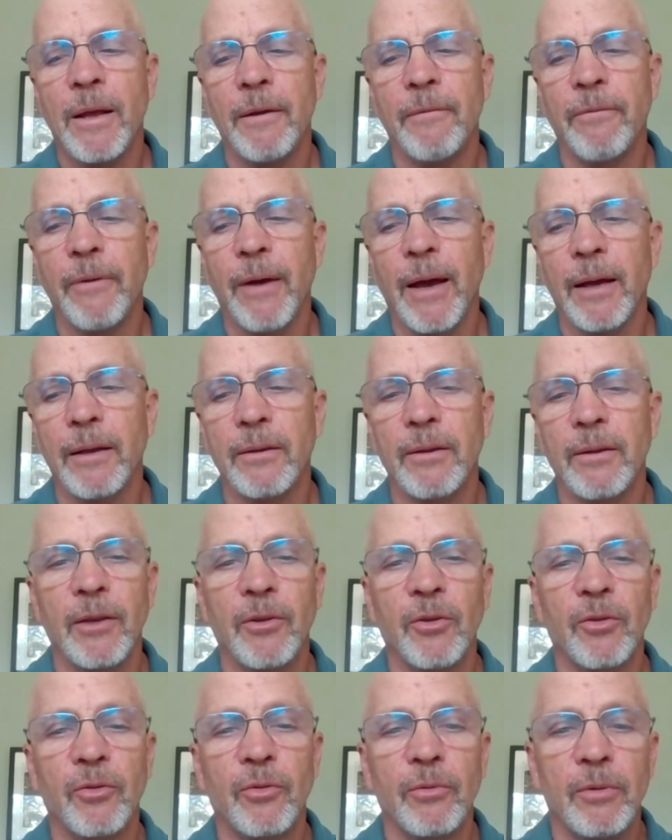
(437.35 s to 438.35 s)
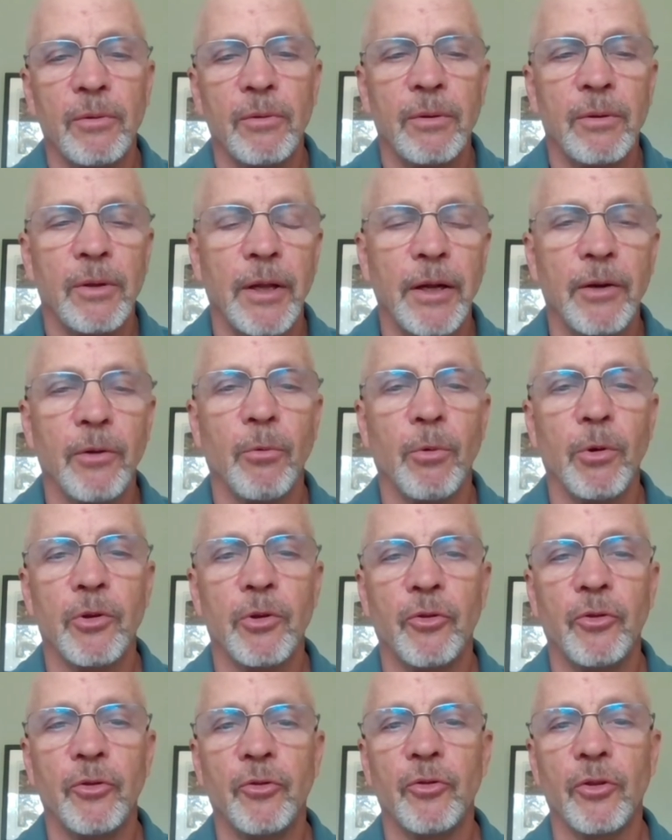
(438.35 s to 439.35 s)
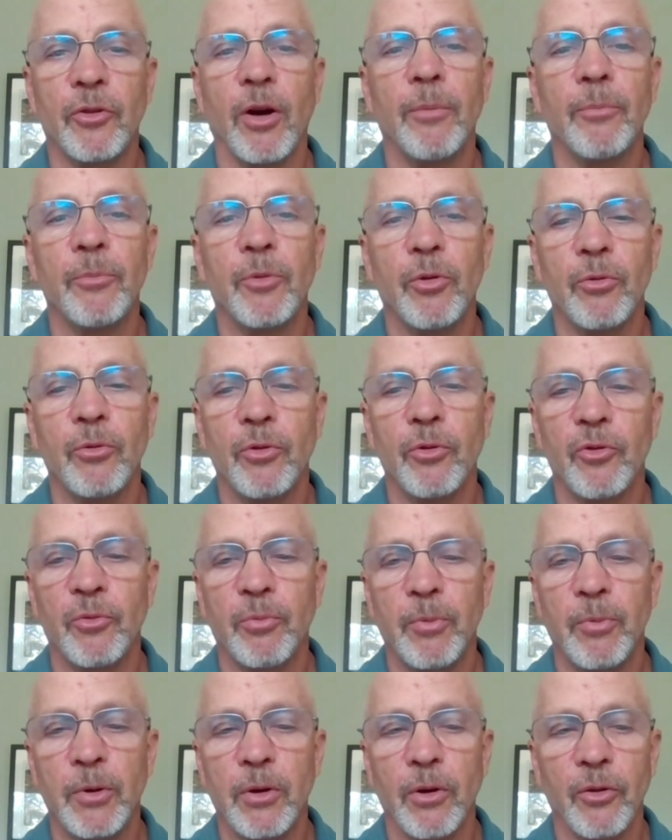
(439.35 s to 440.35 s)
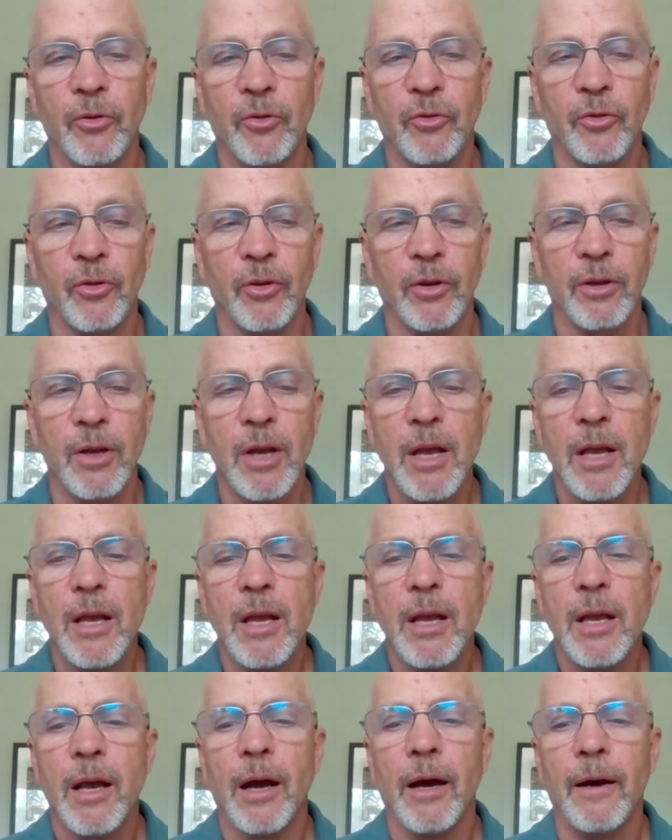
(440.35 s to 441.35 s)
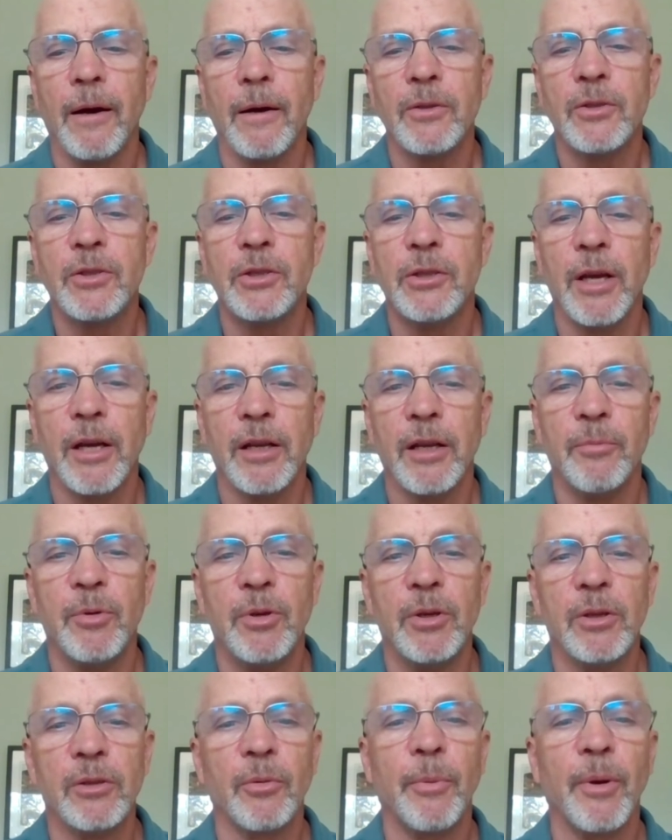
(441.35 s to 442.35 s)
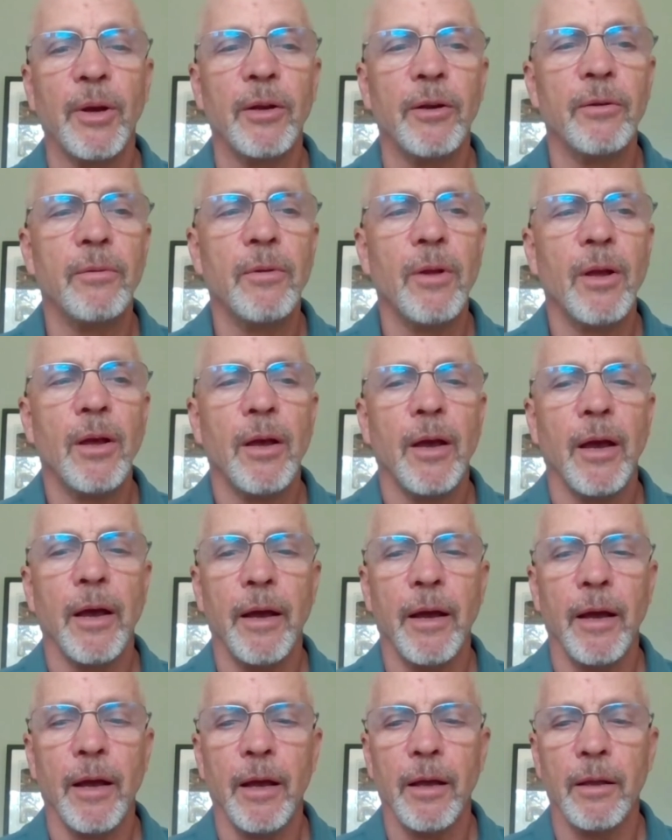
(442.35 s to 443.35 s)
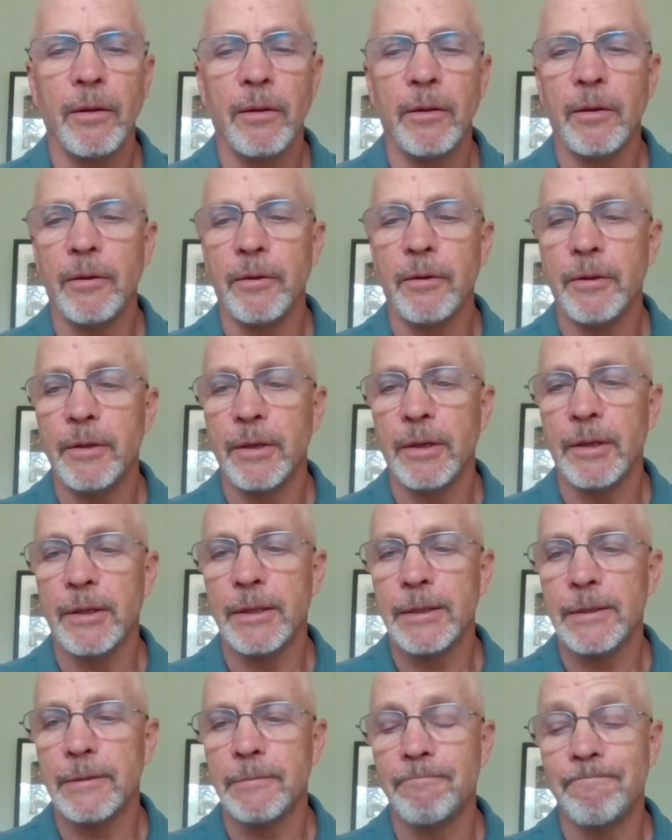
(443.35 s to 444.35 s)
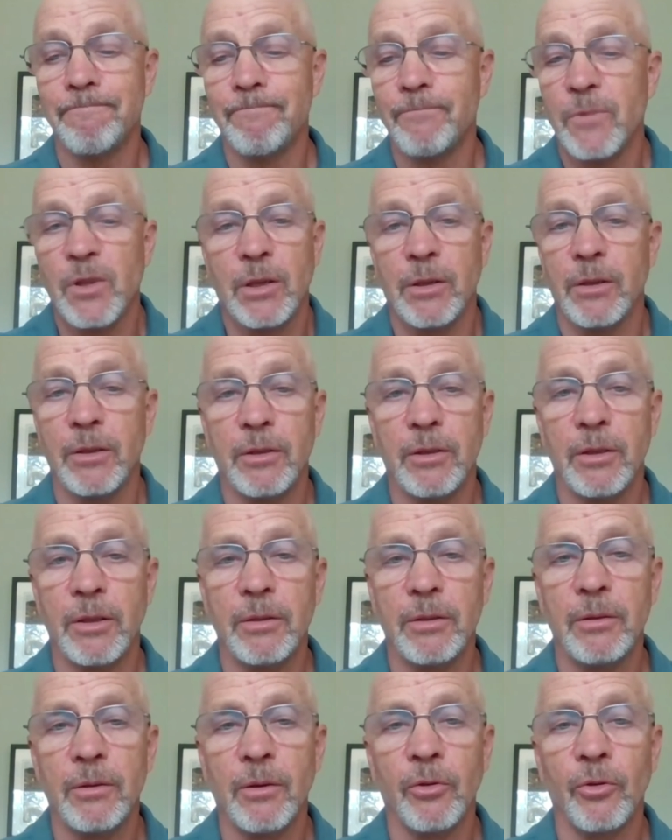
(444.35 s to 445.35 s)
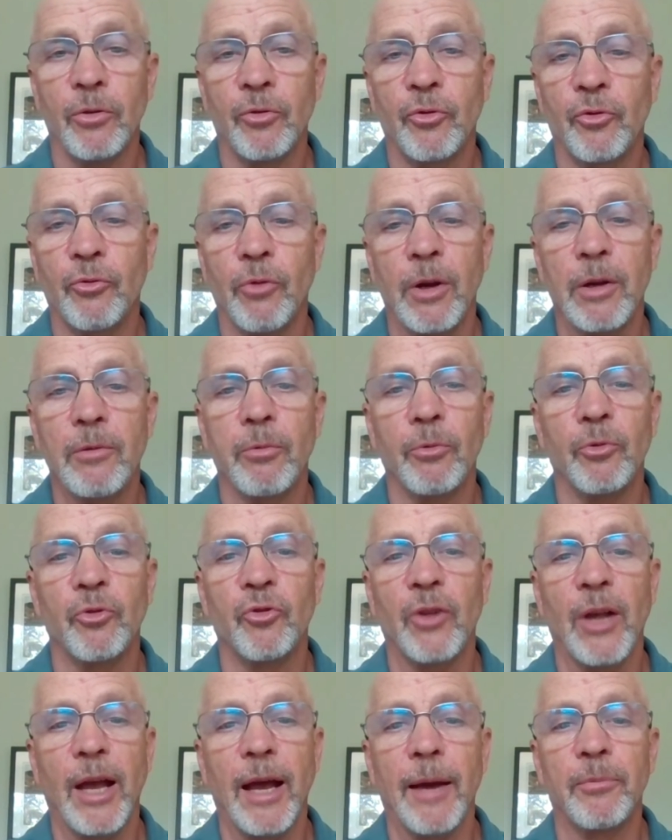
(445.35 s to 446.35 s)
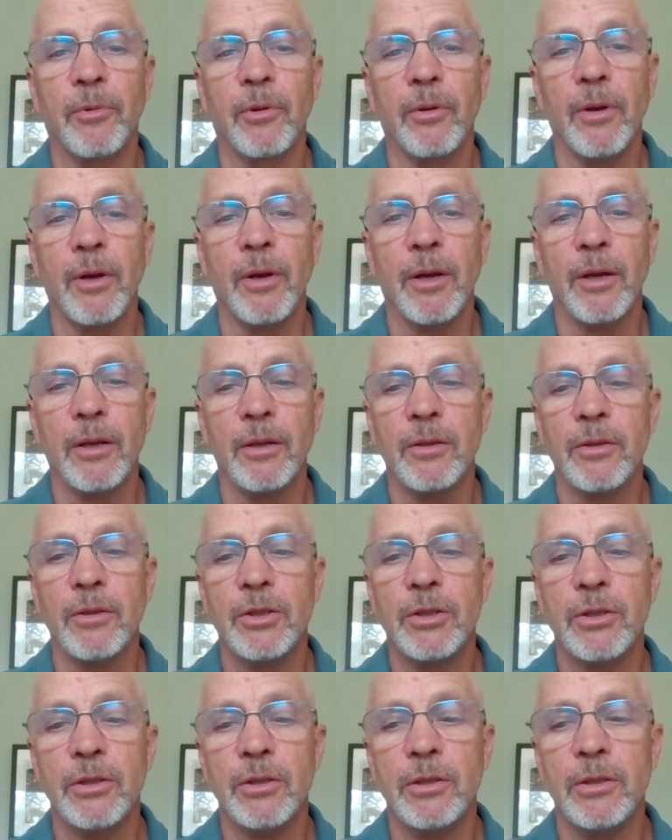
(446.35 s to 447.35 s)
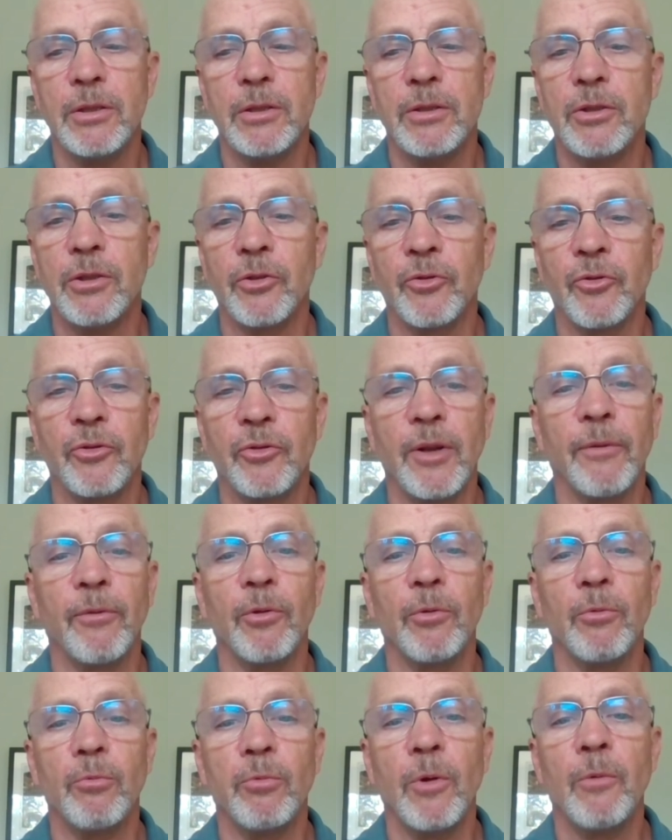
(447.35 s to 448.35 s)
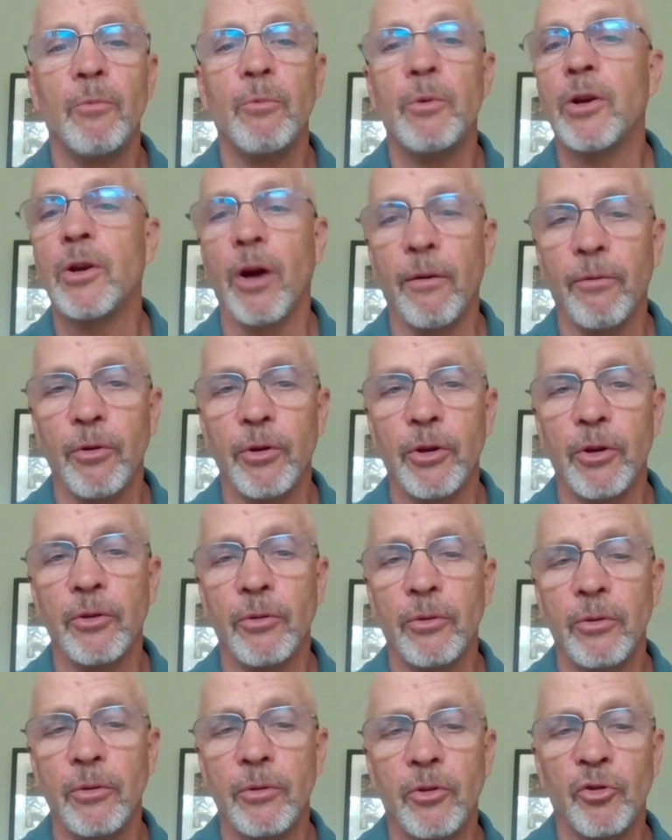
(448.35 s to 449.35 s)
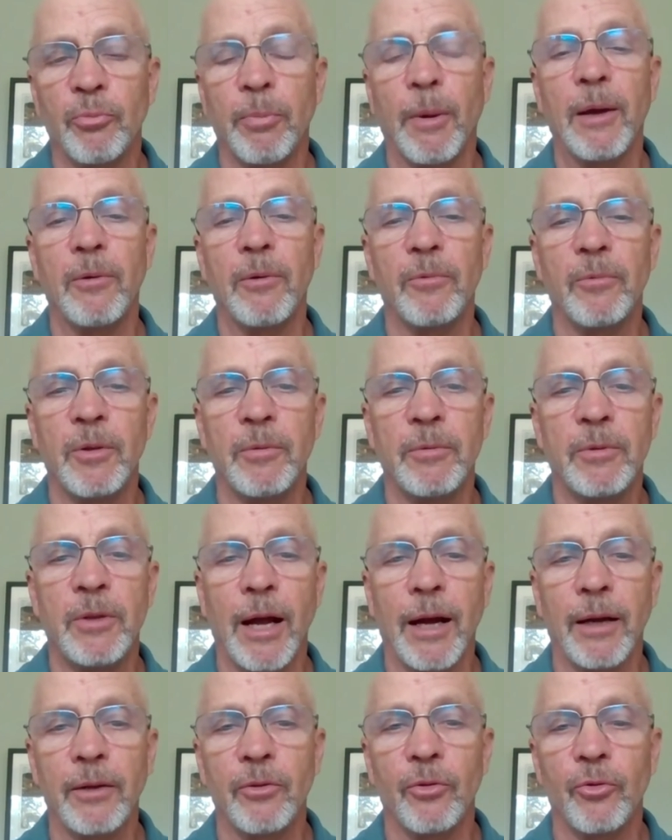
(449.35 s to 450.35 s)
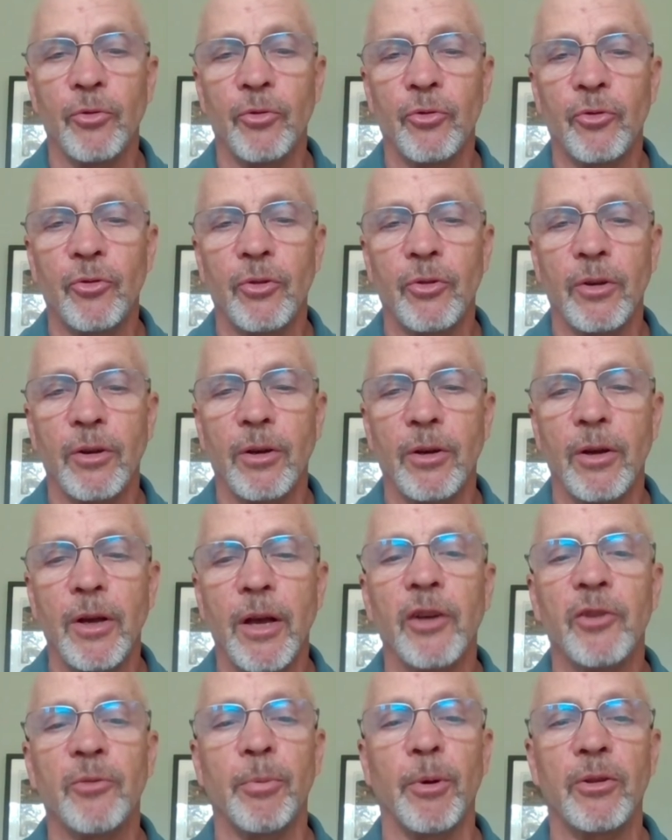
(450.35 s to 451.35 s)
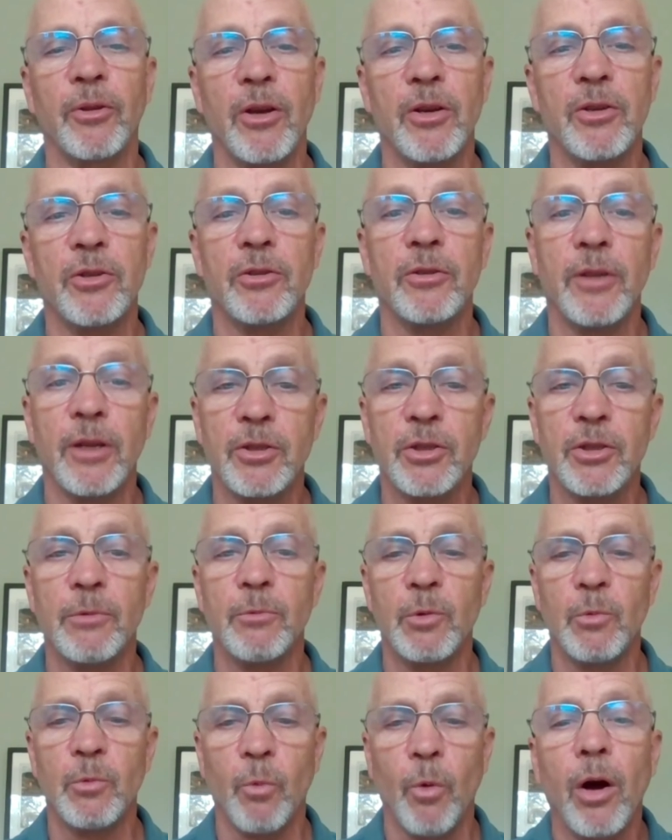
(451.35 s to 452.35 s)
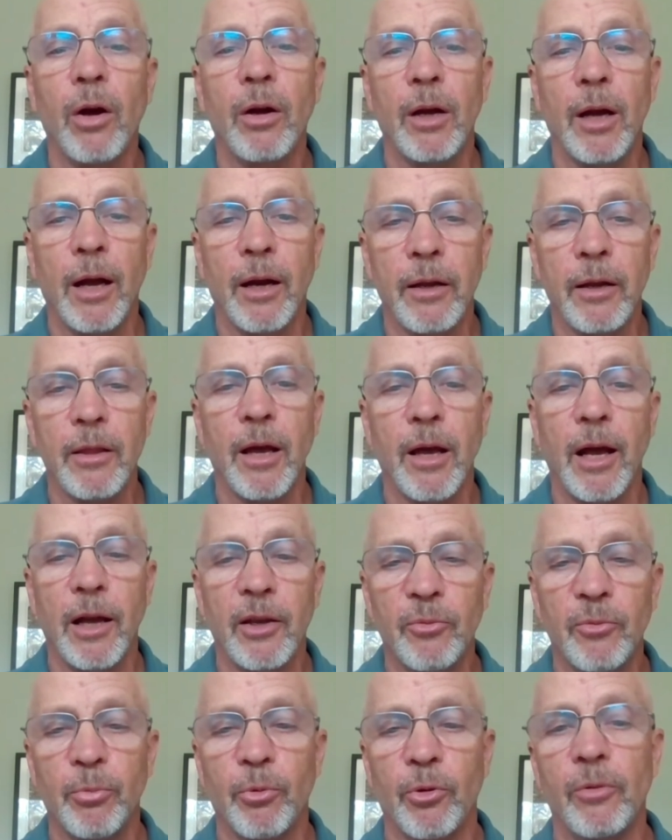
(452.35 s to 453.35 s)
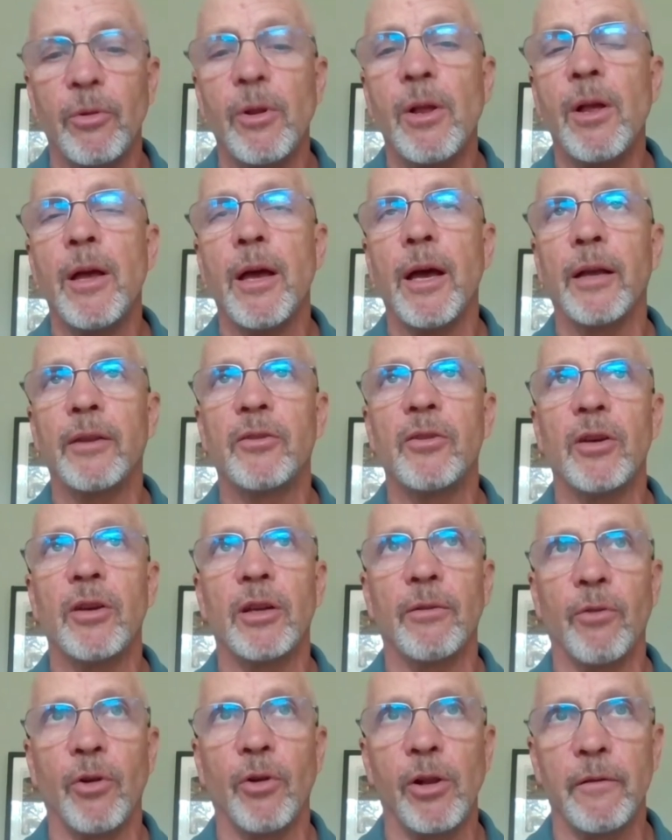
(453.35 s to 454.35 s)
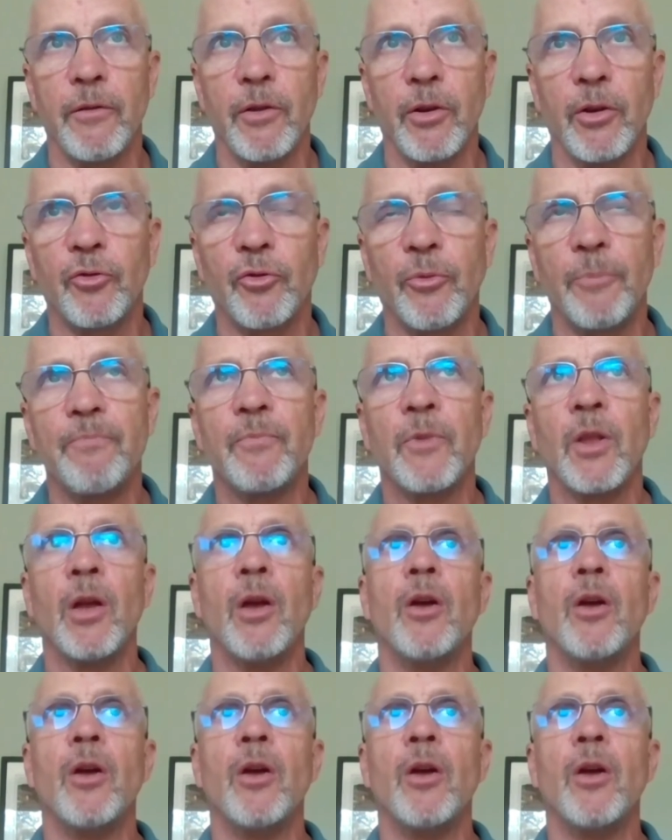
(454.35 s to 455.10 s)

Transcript: And in fact, that's later what she succumbed to, is because she had to be intubated, and her strength was zapped, and she just never recovered. And despite the doctor's expectation that she would walk out of the hospital at the end of all of this.